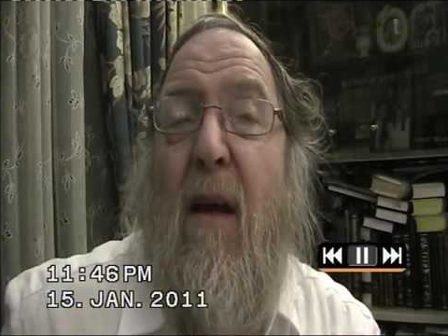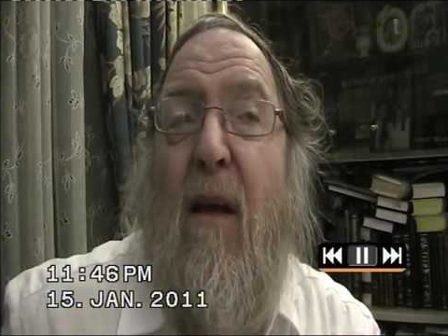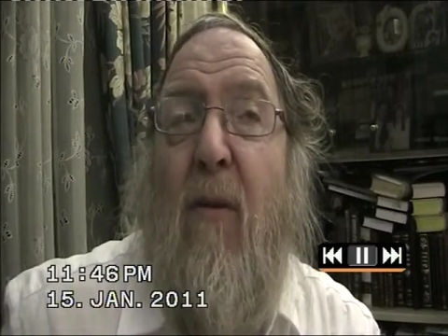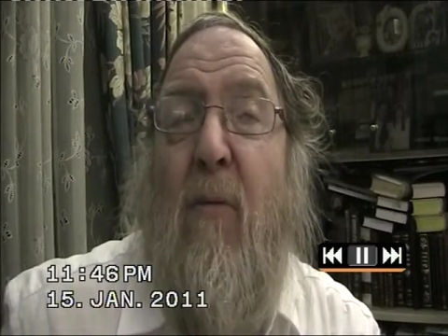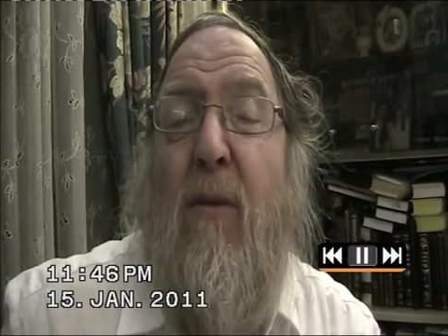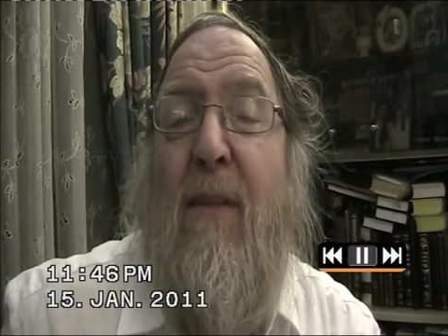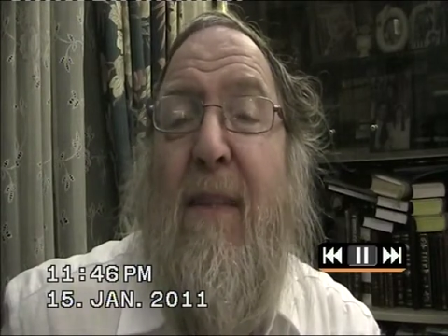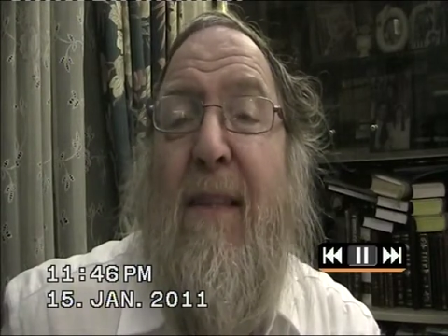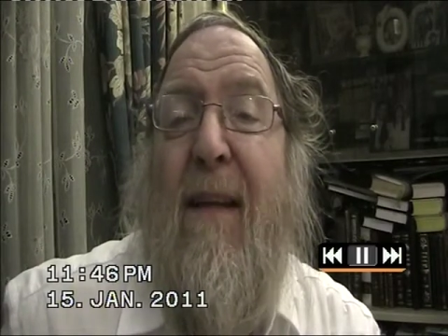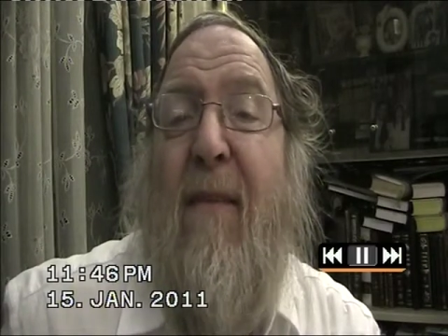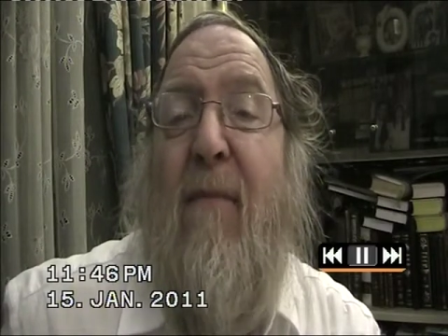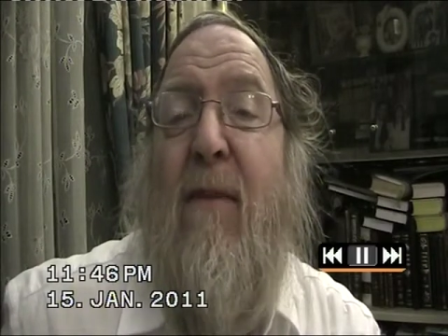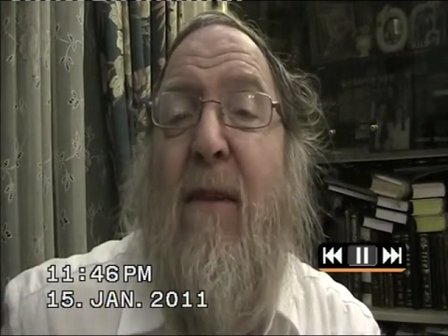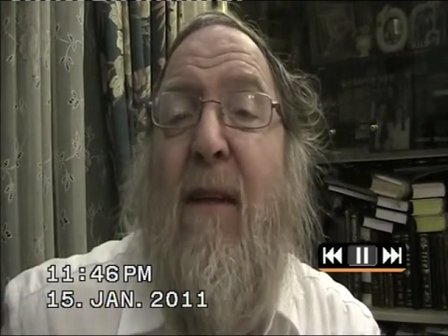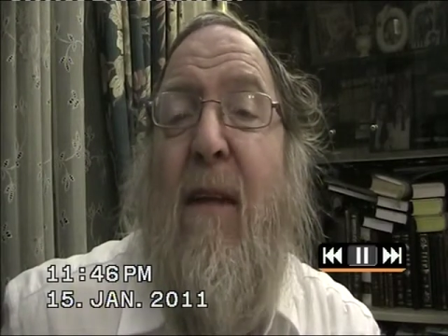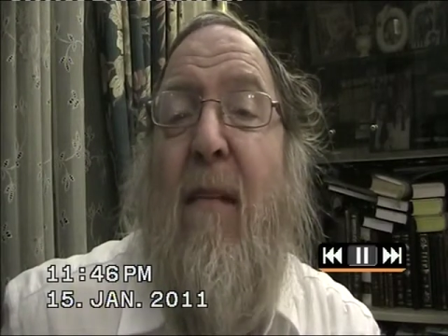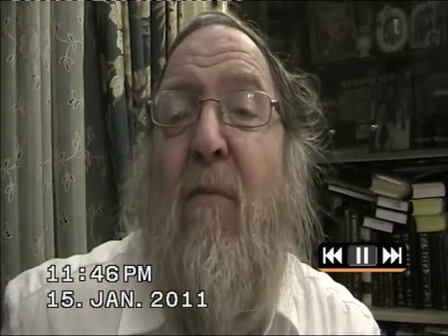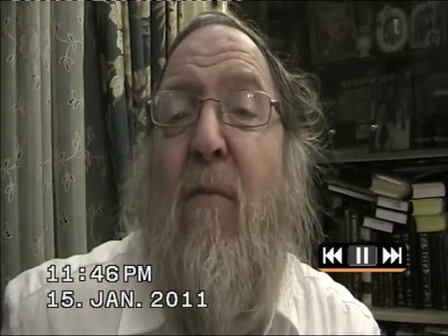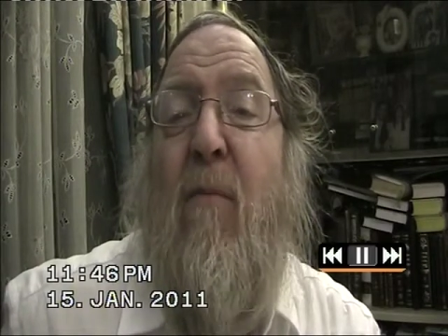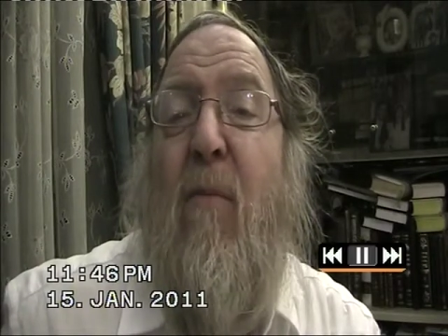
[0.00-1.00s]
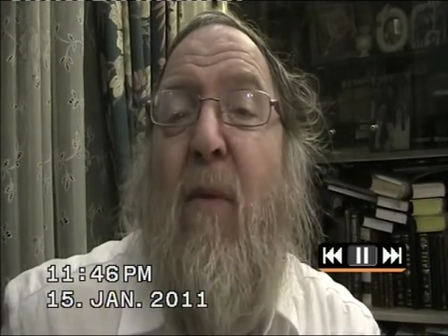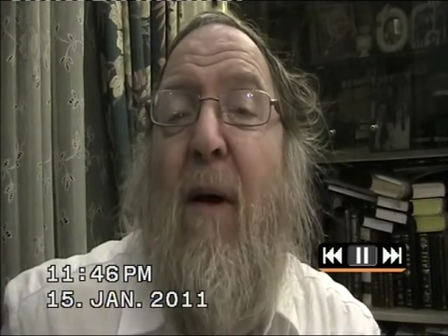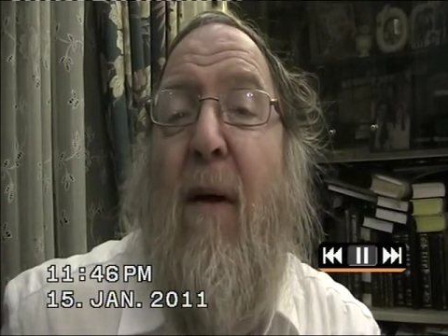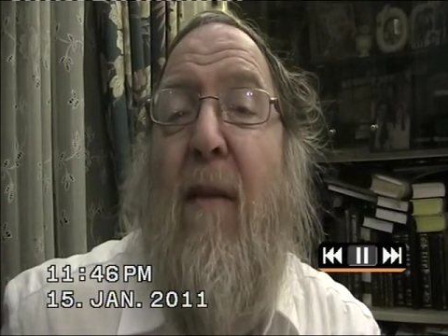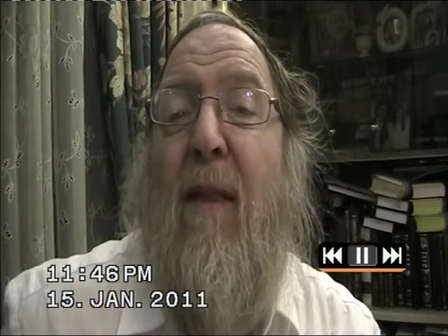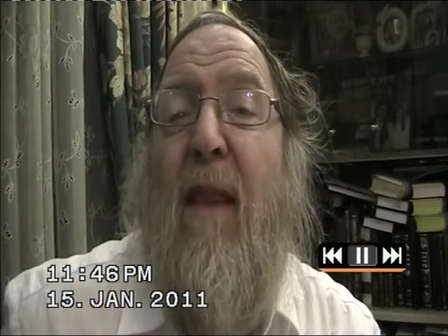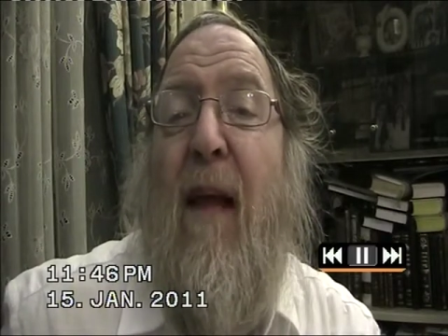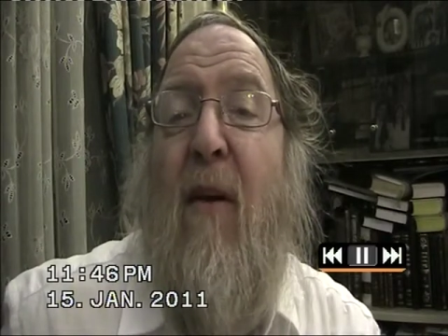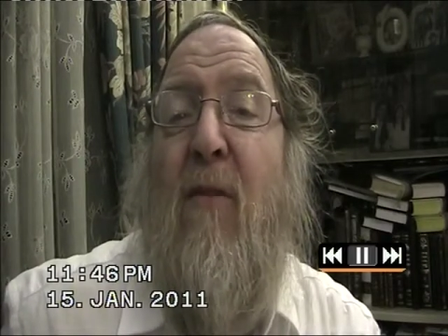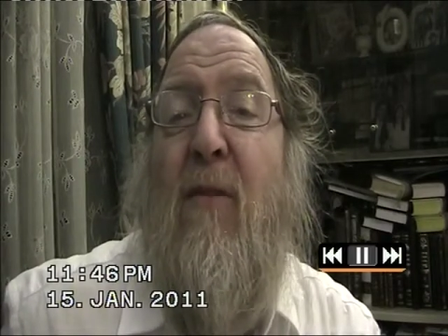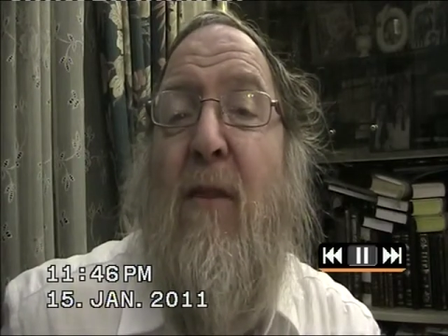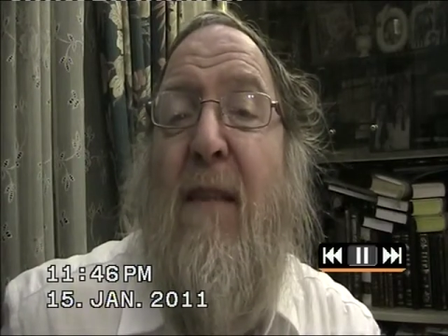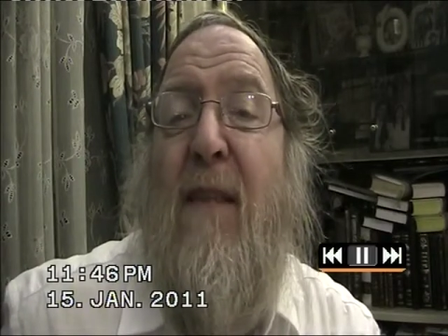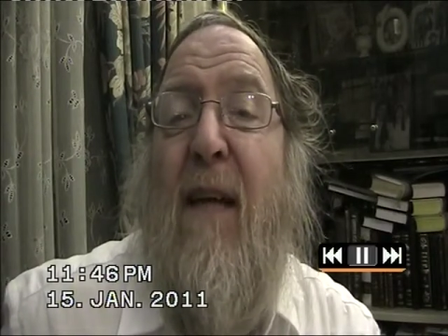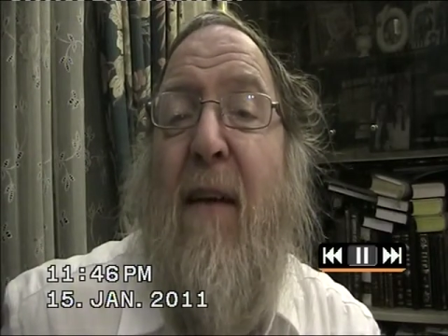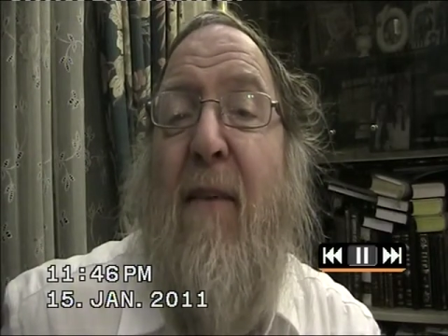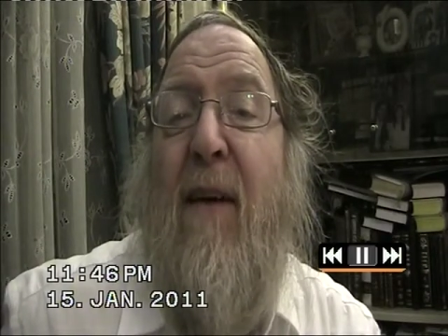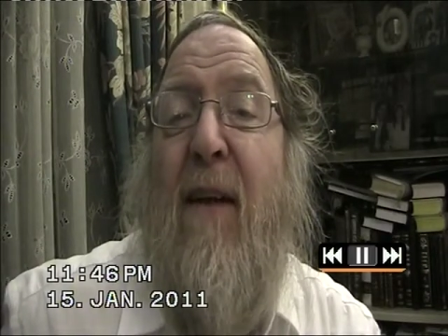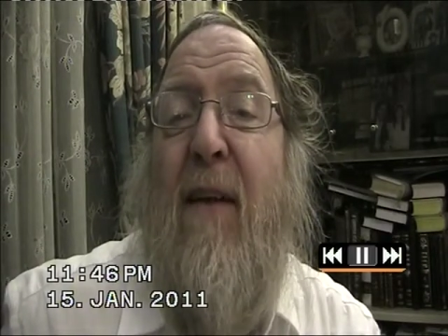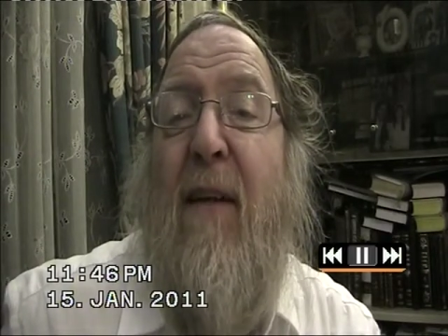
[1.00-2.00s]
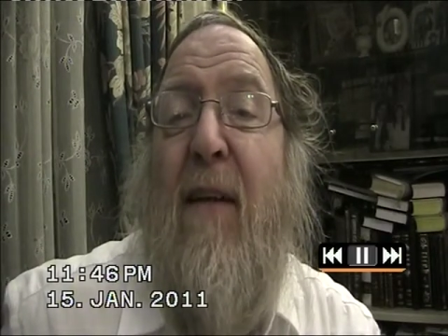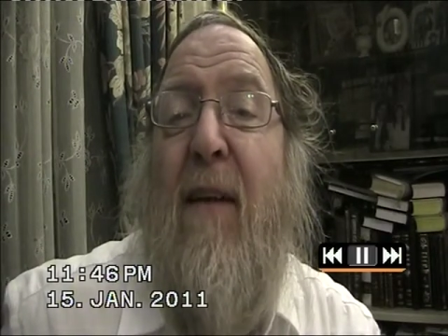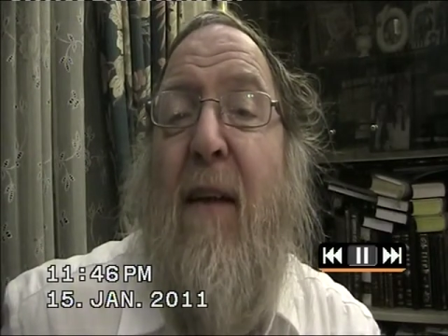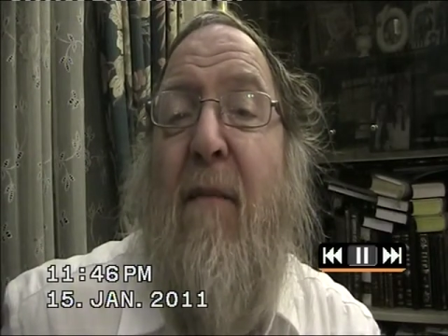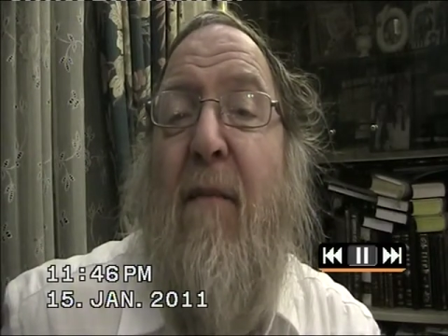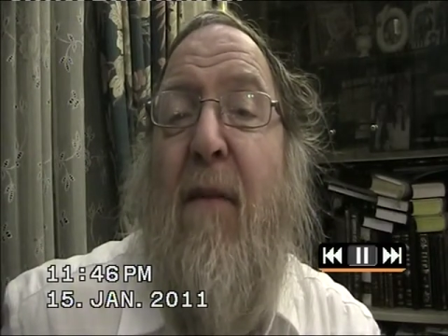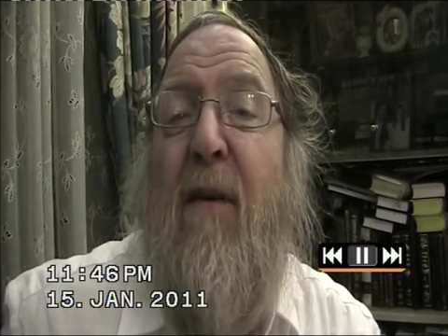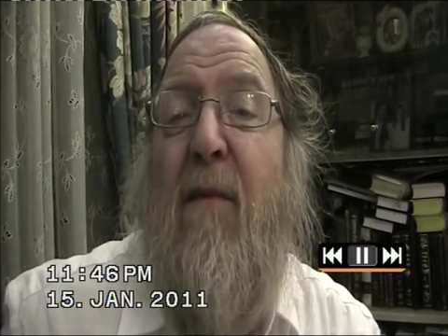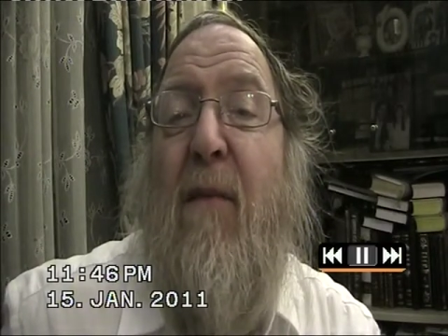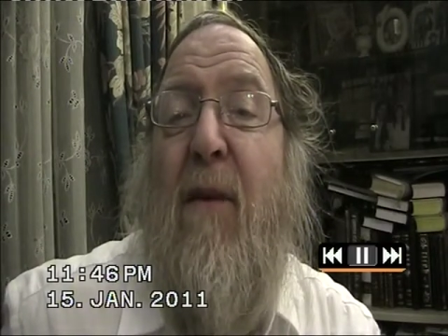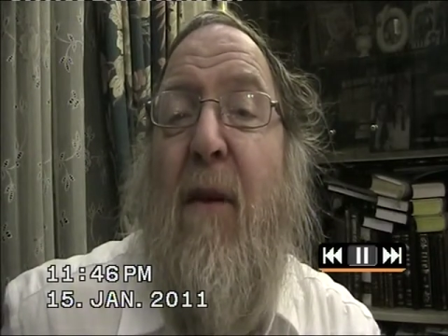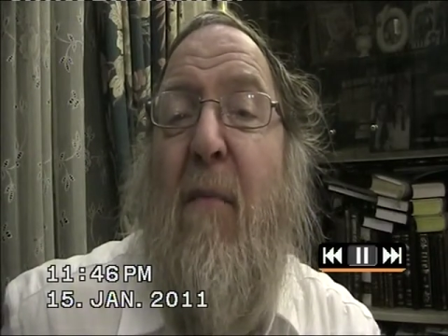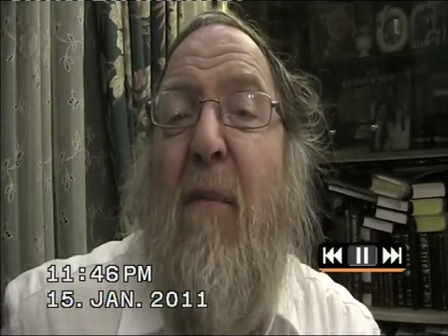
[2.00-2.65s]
It was 1,750